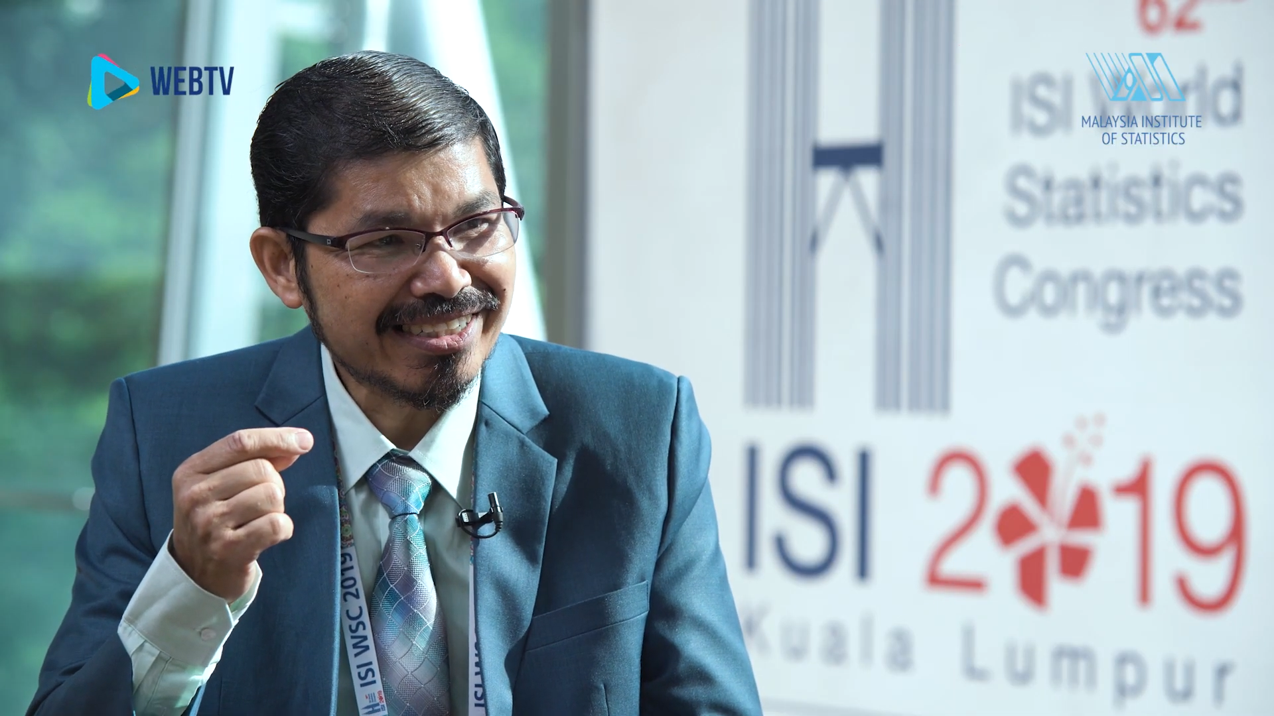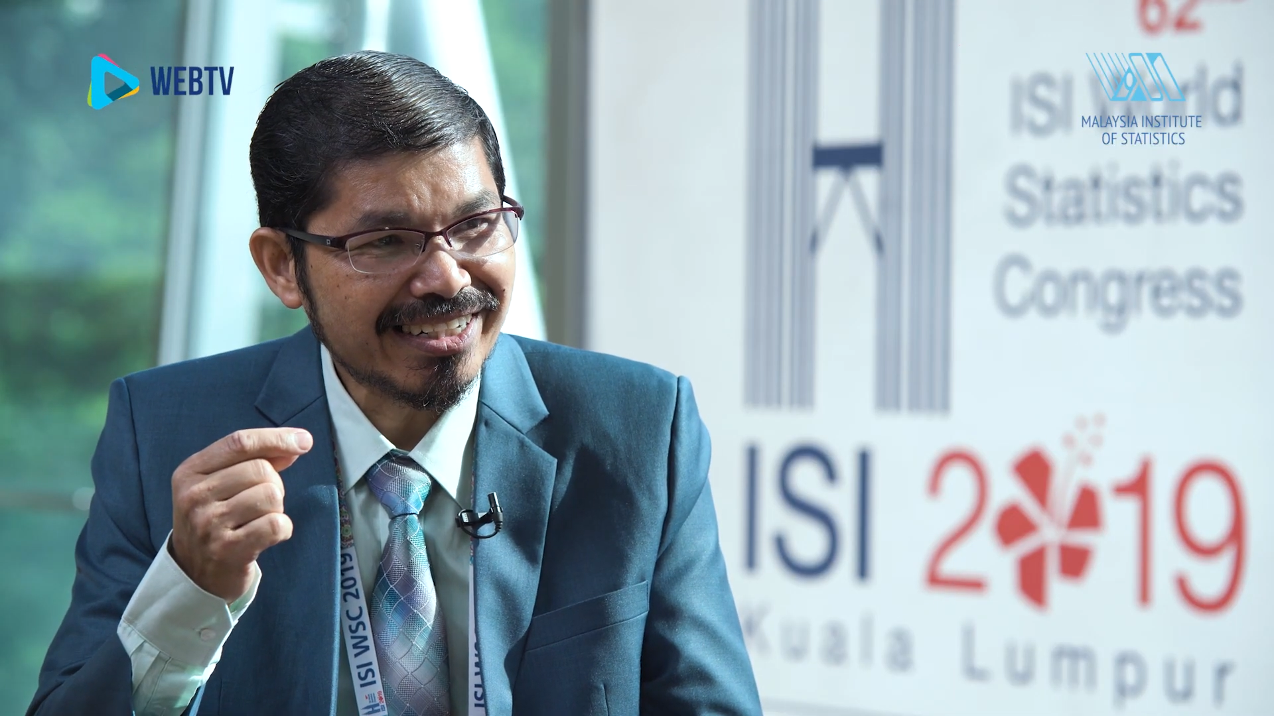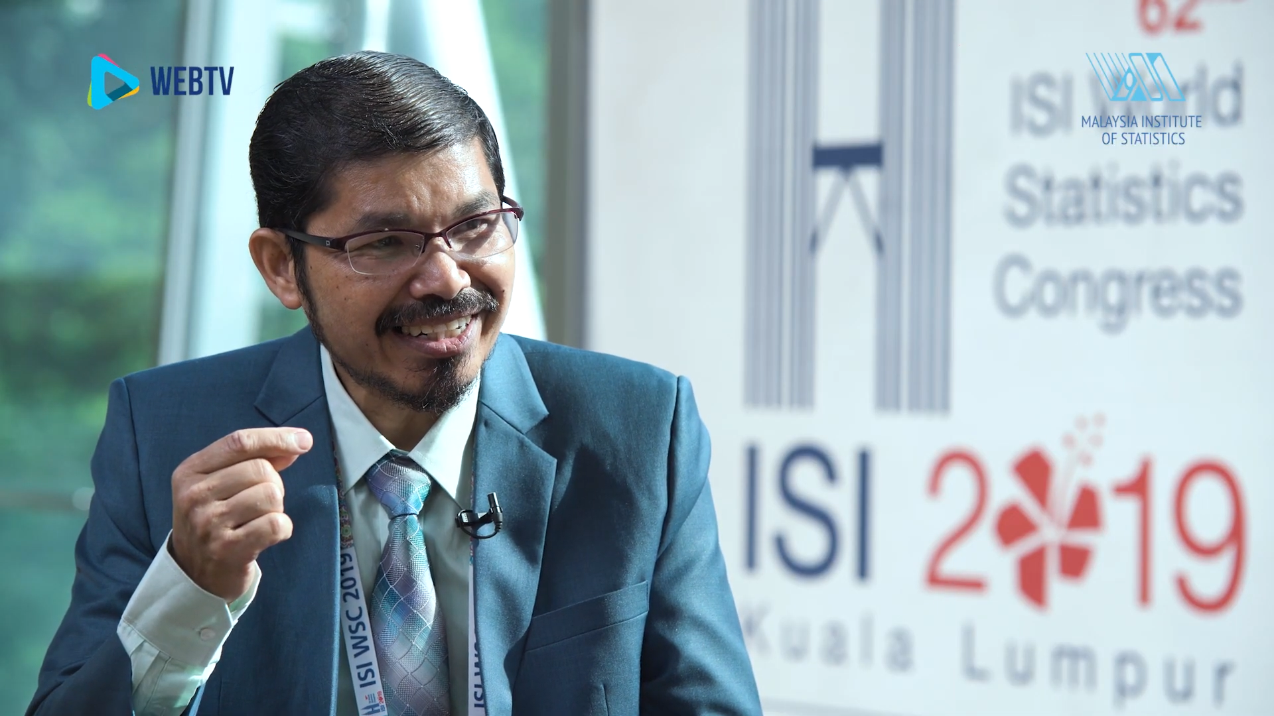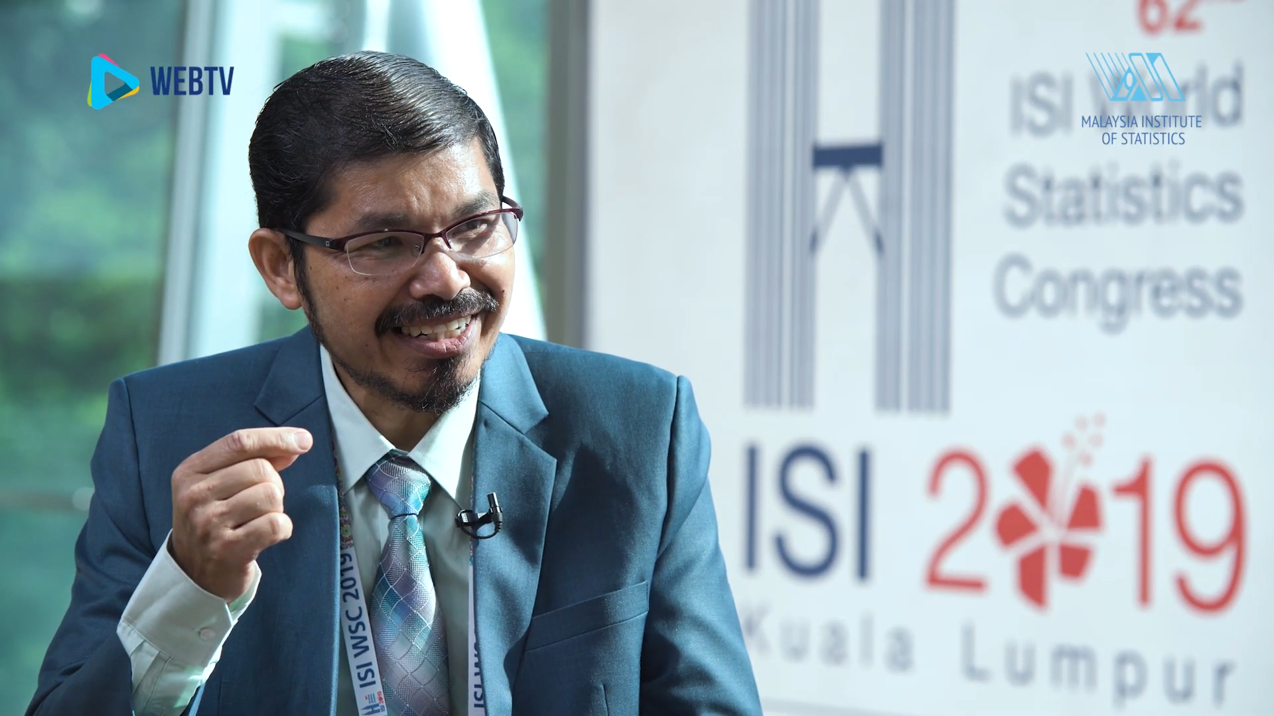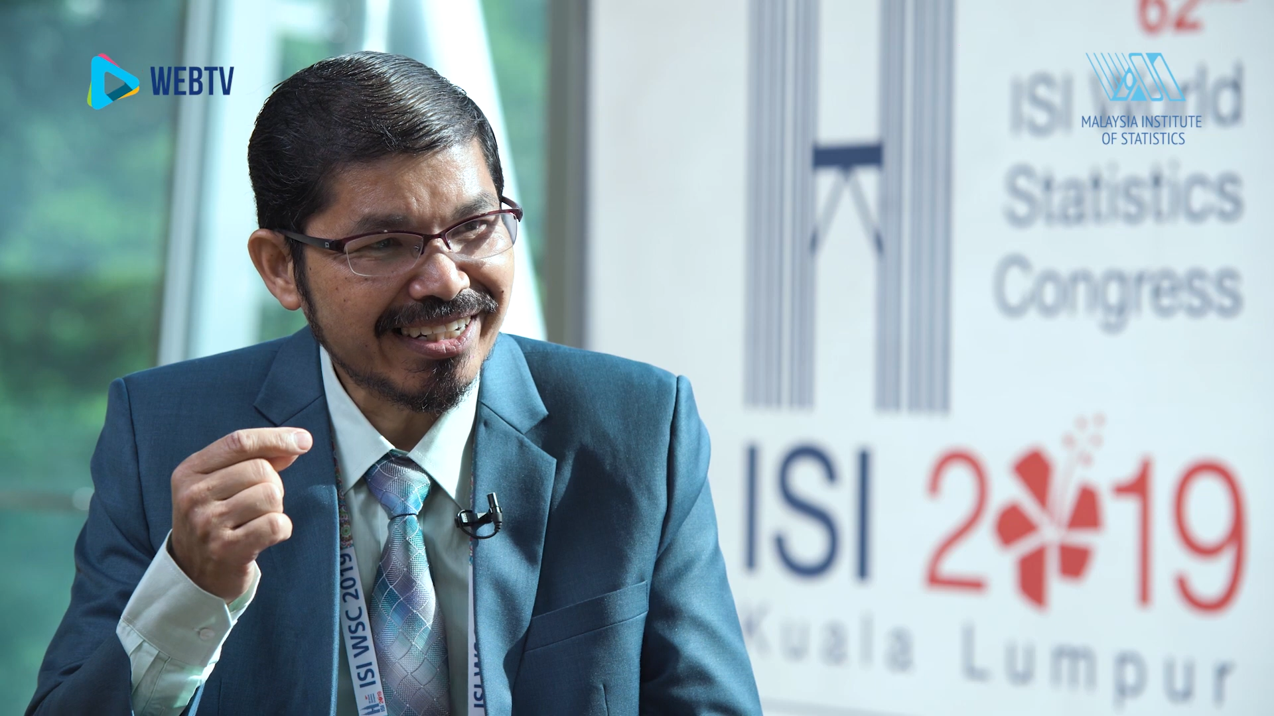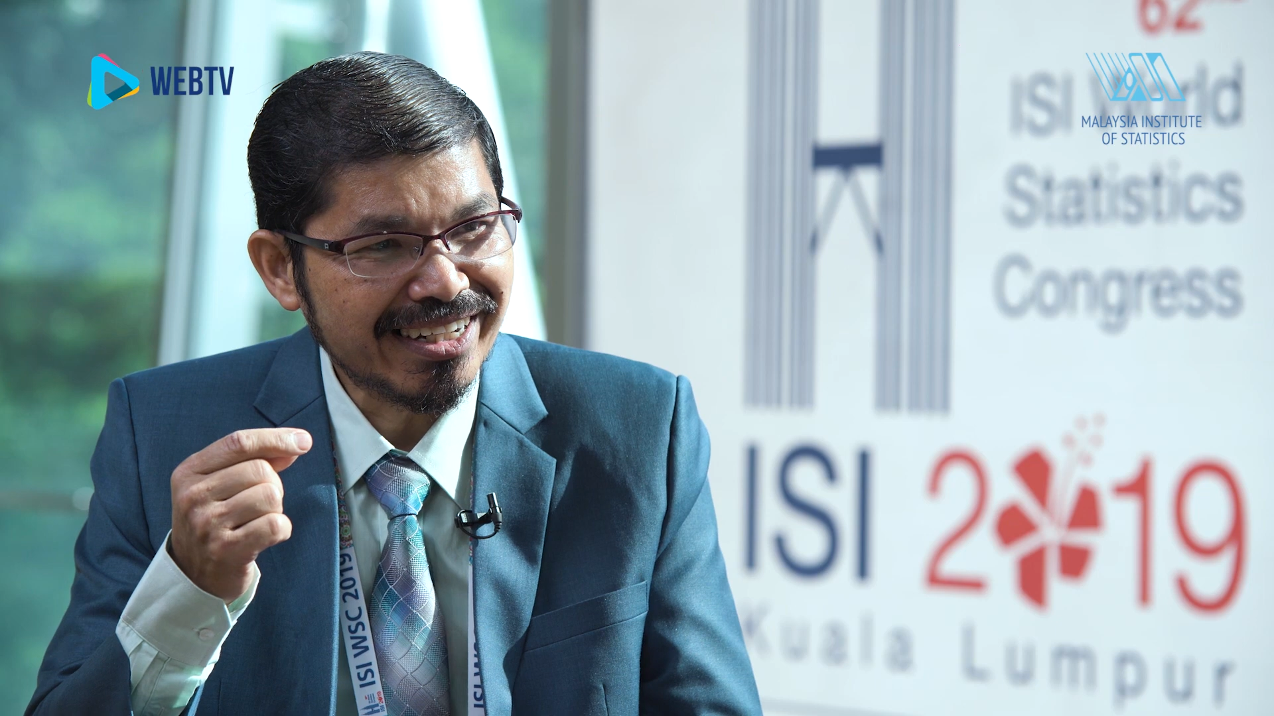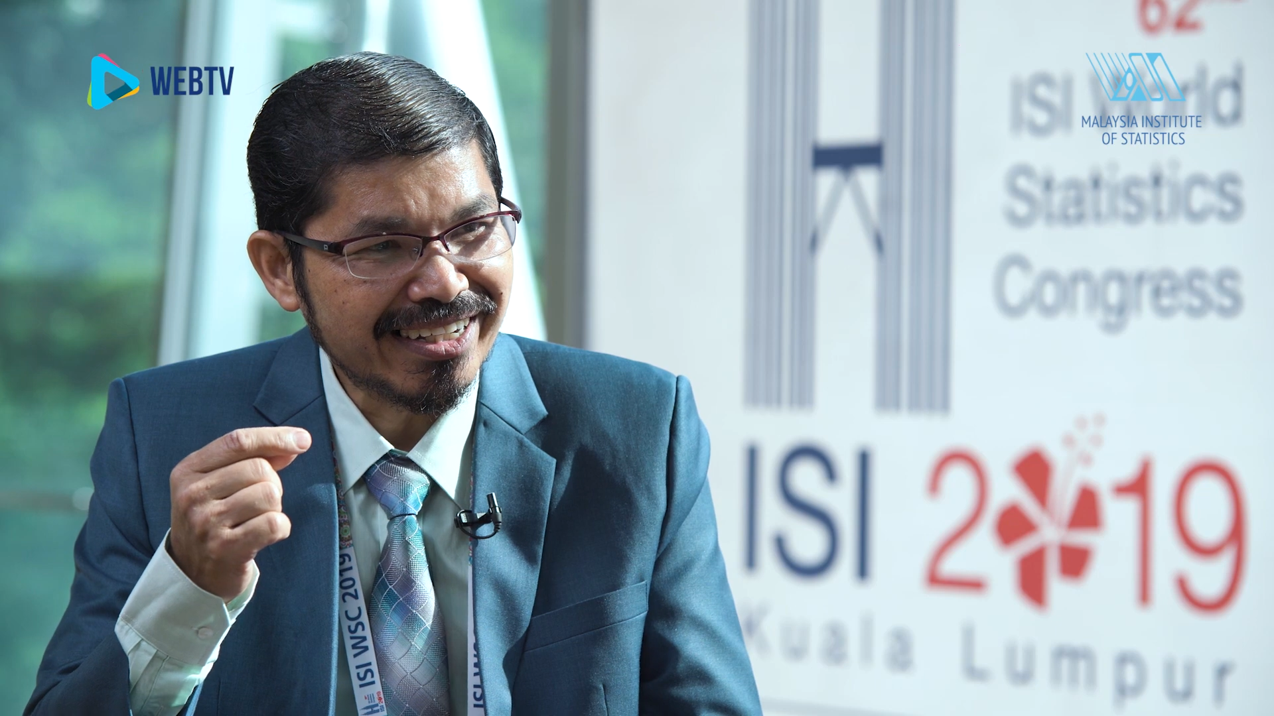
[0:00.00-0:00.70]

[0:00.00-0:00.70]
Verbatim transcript: actually